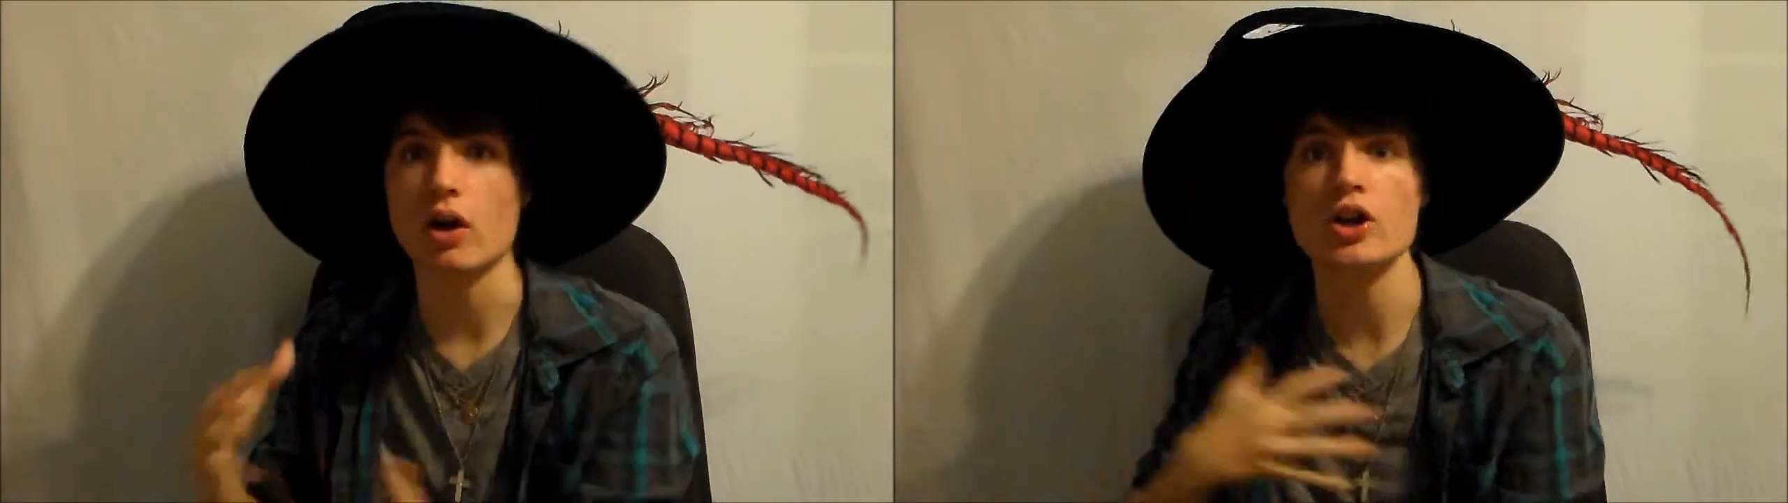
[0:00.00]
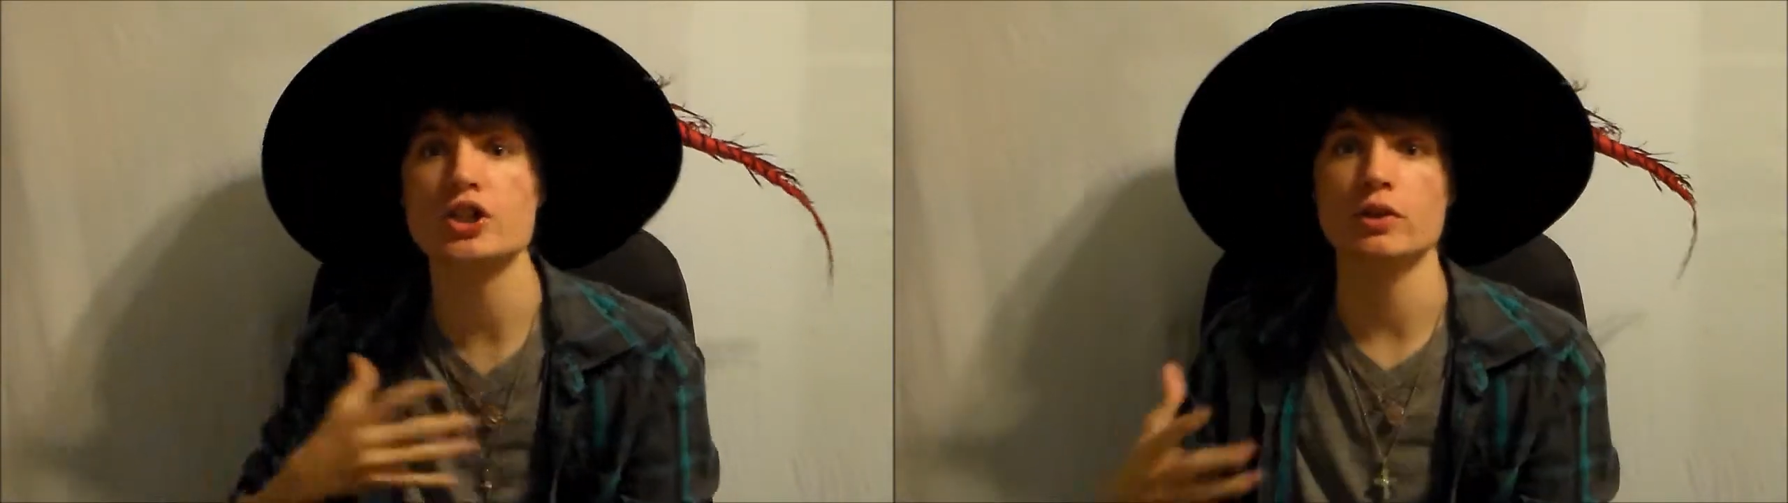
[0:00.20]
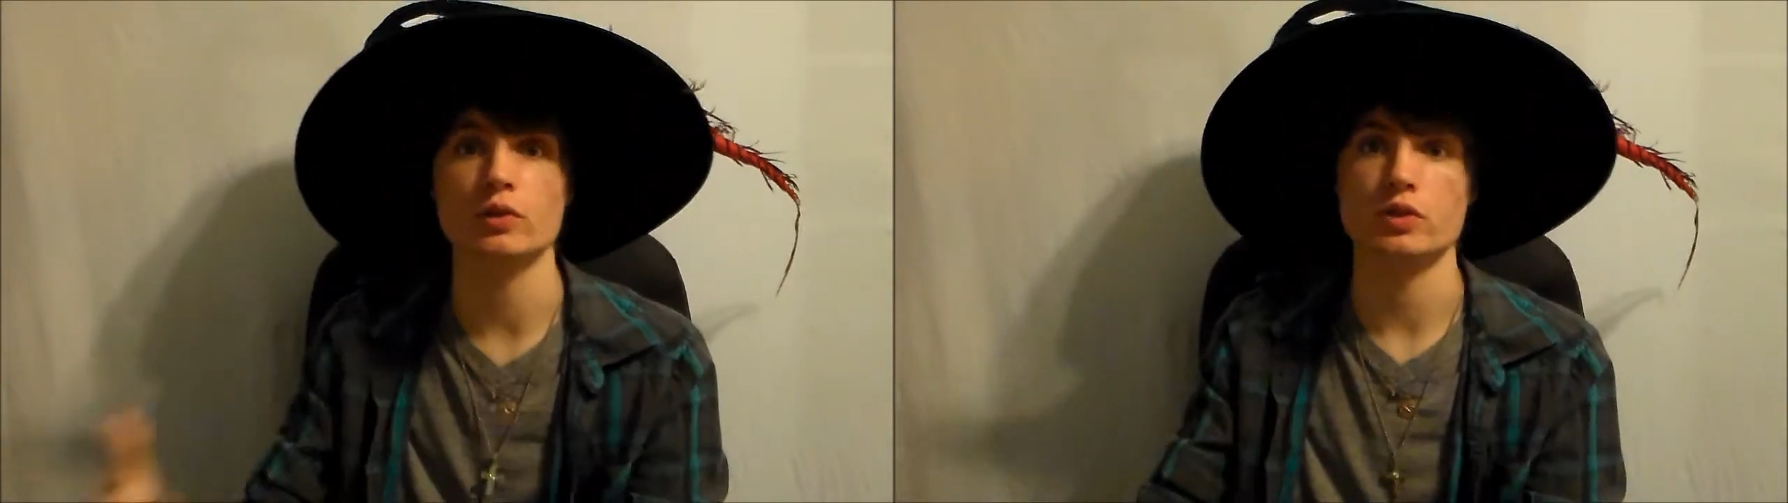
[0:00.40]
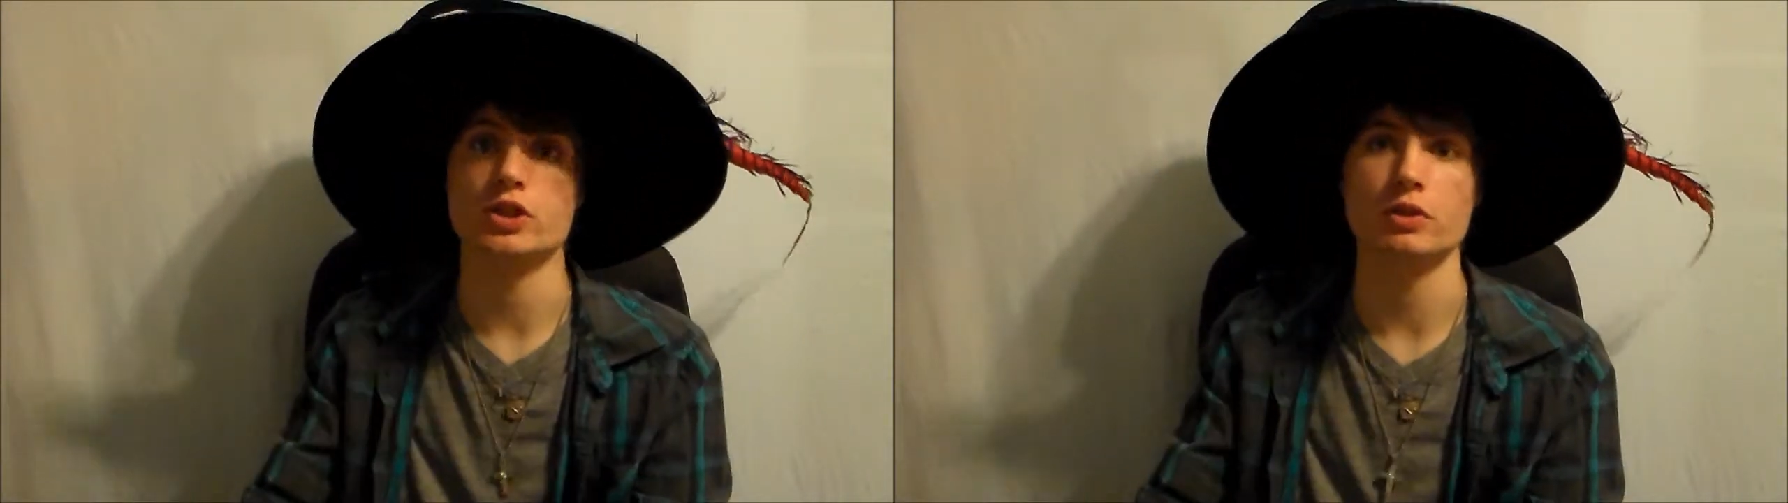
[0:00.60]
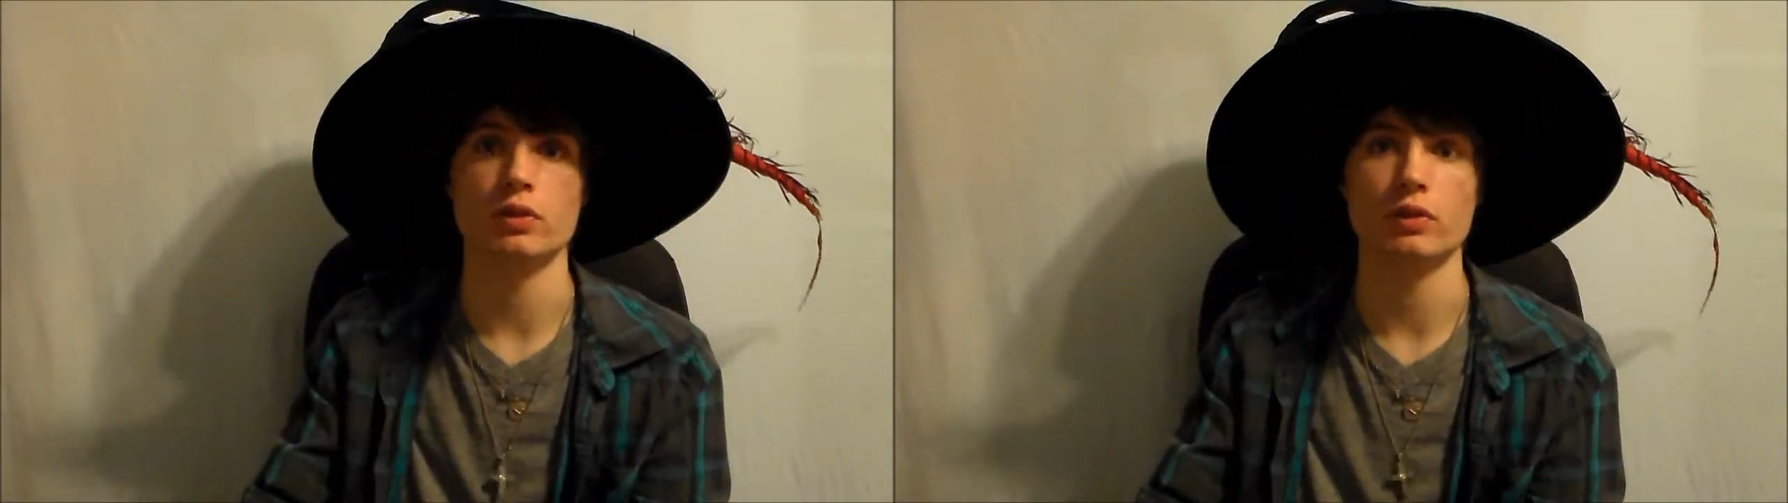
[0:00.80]
our children's
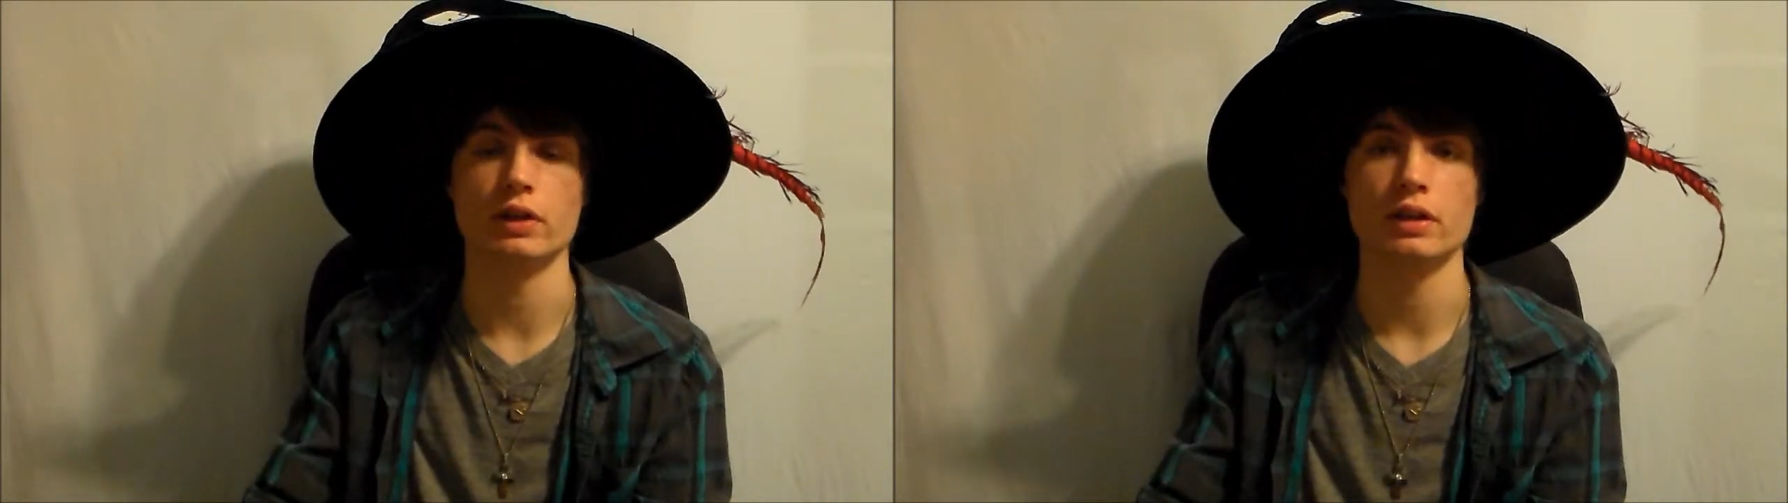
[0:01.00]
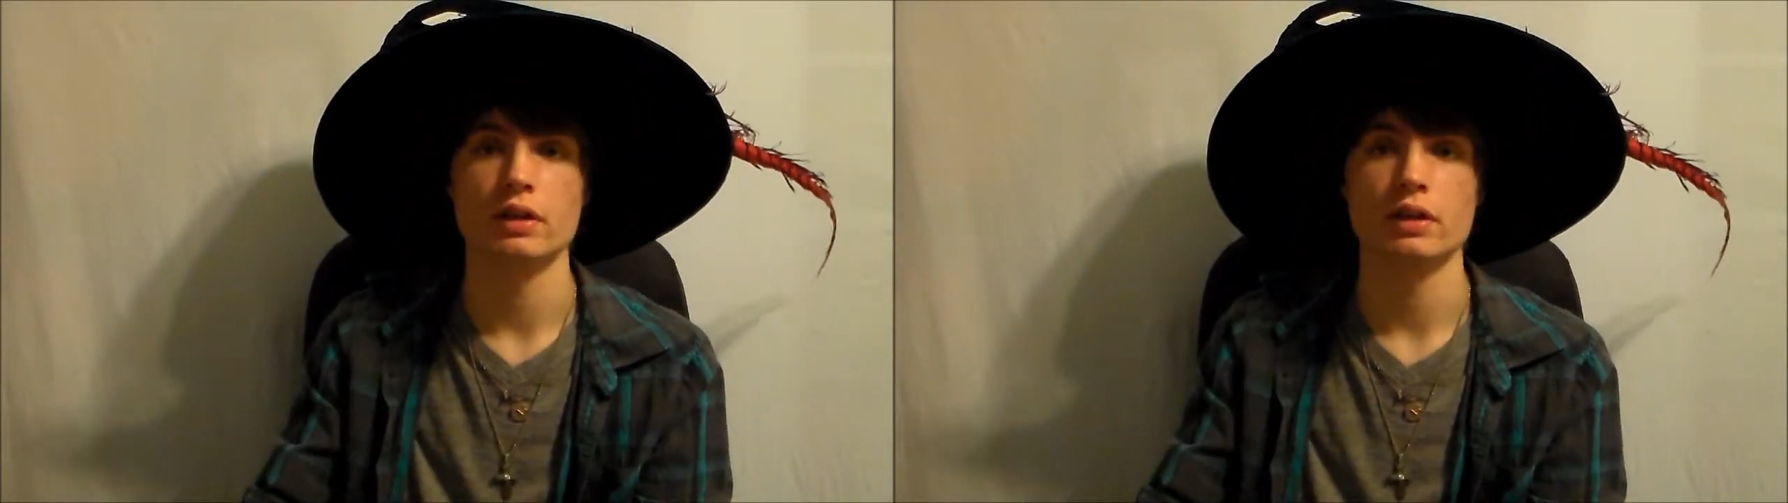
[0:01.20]
children,